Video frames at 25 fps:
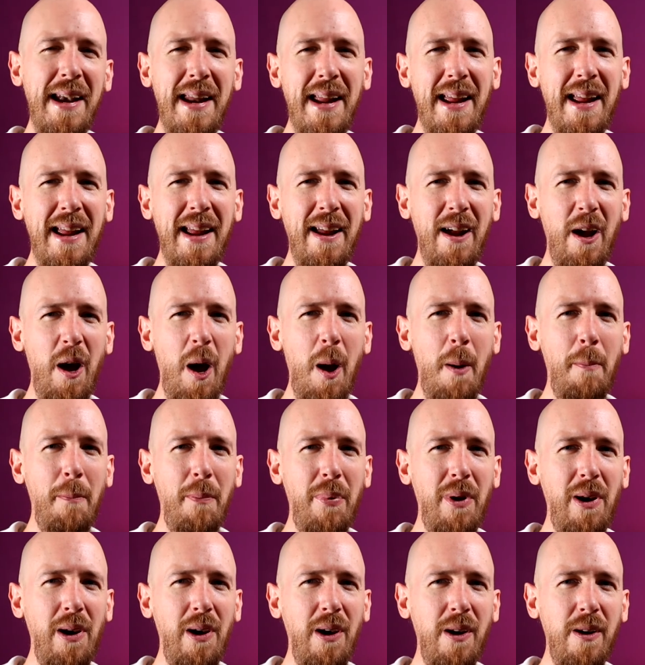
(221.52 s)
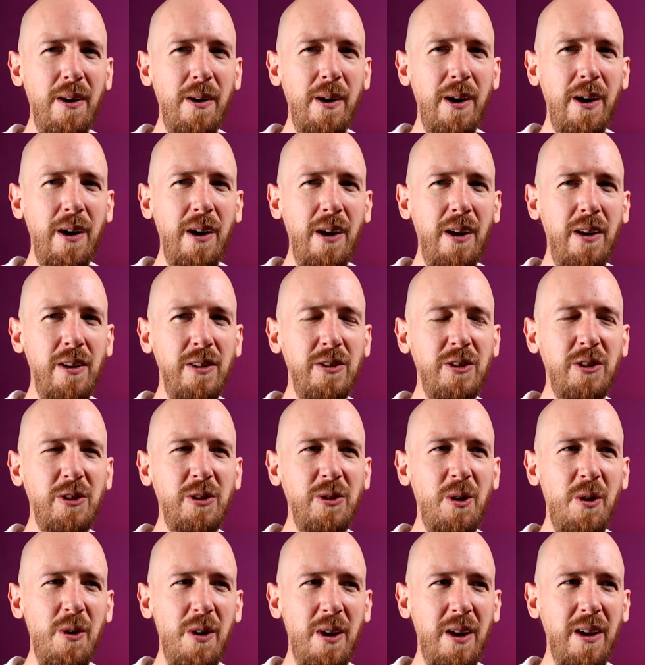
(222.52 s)
near a plug
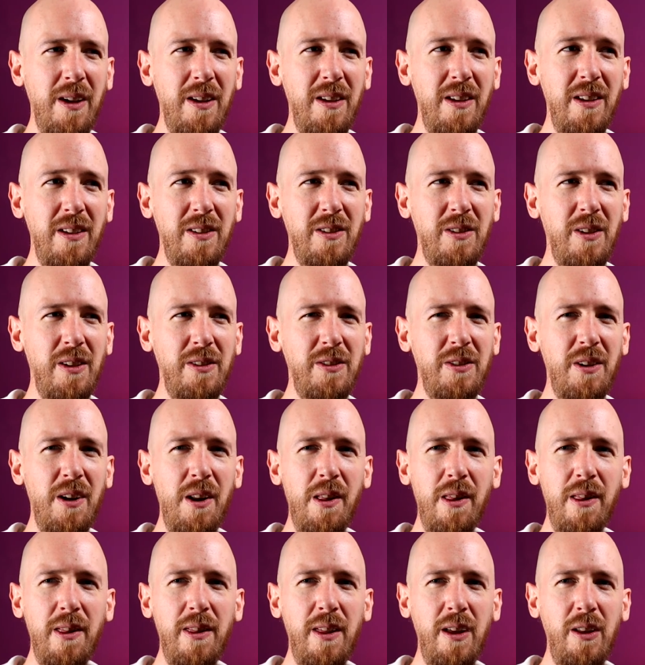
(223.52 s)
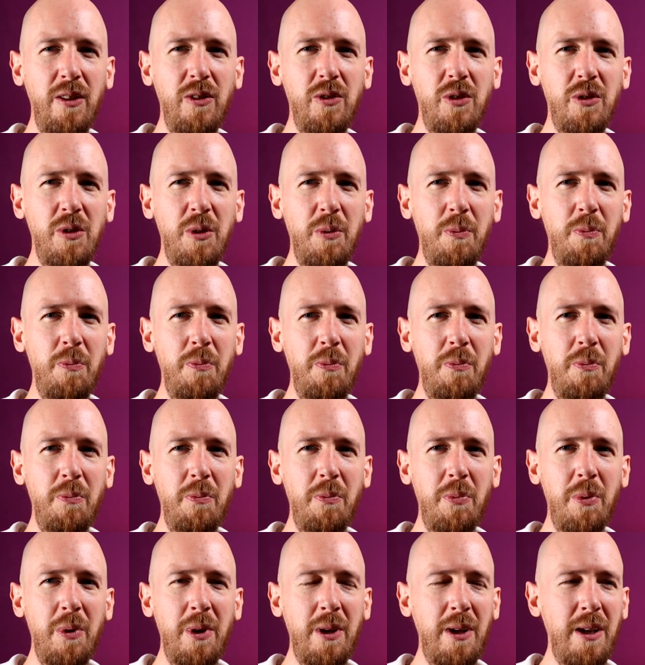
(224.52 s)
socket. So that's another thing to
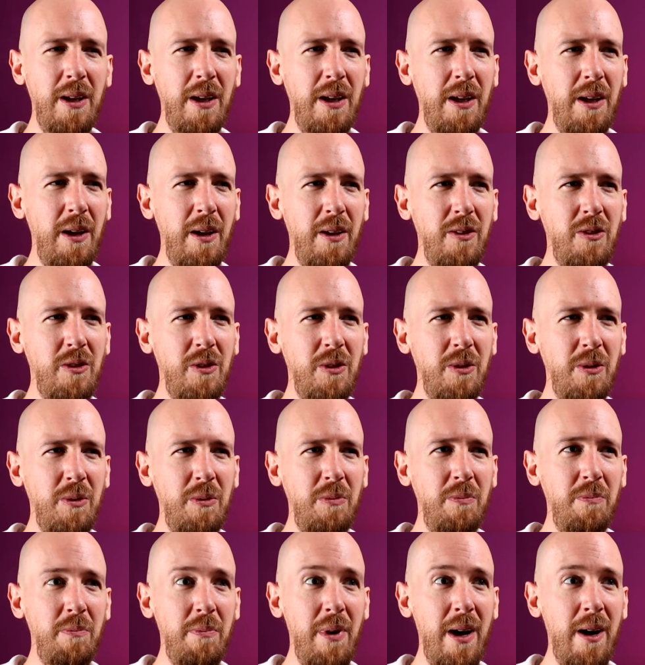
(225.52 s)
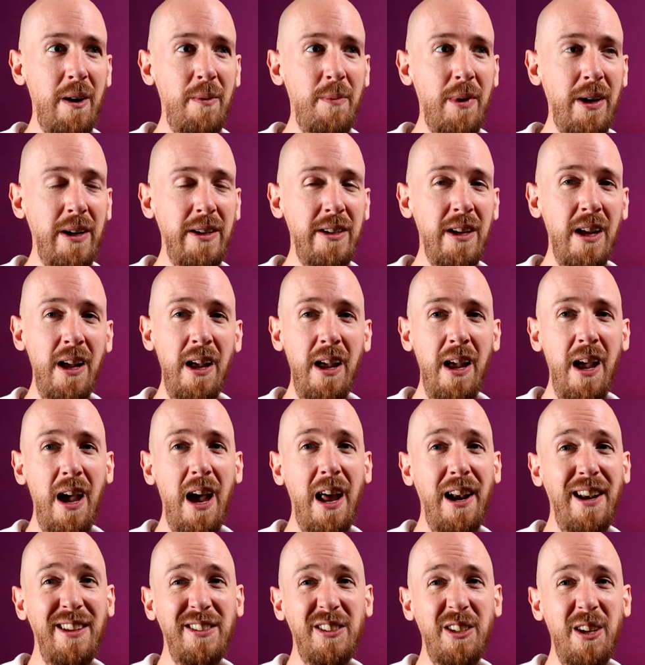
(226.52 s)
bear in mind,
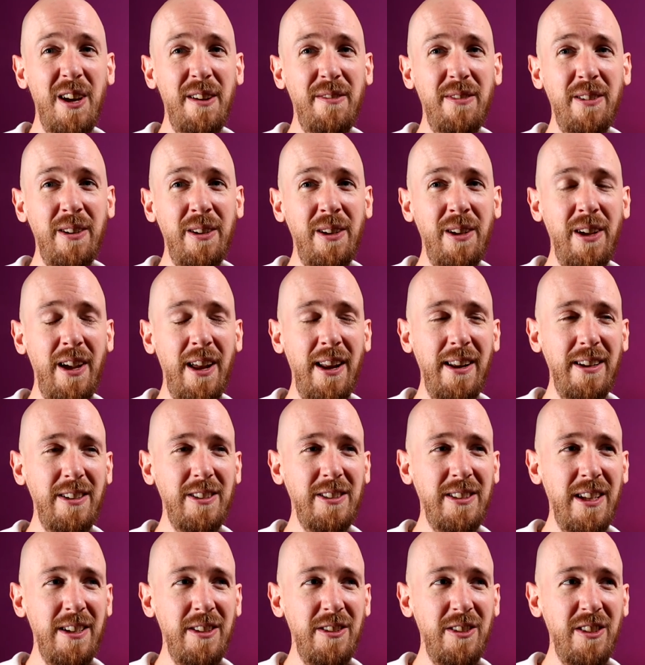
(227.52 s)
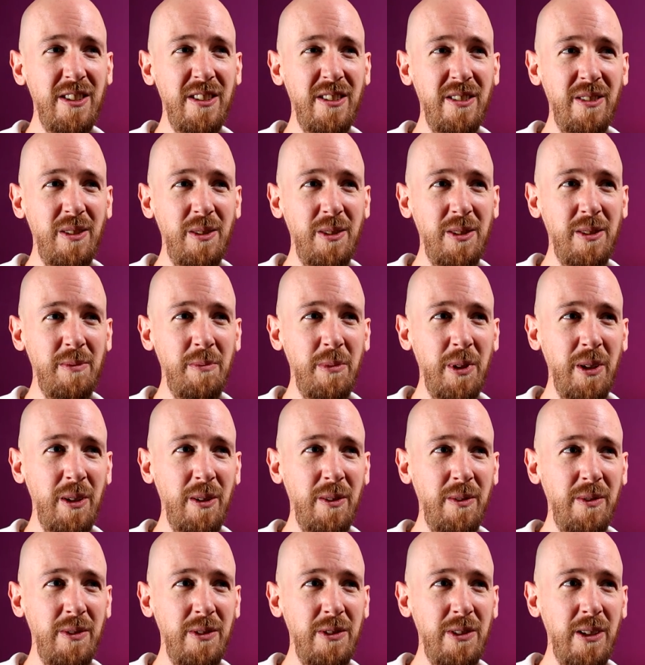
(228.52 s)
unless you have an extension or something,
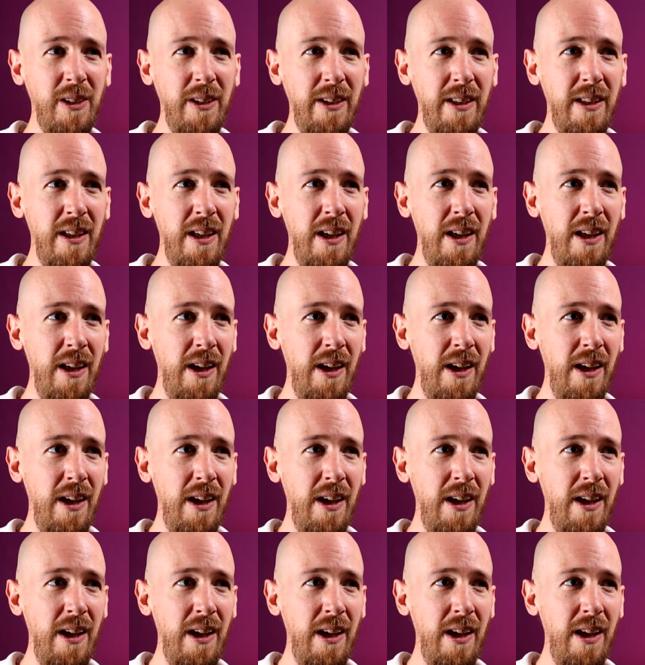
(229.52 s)
obviously.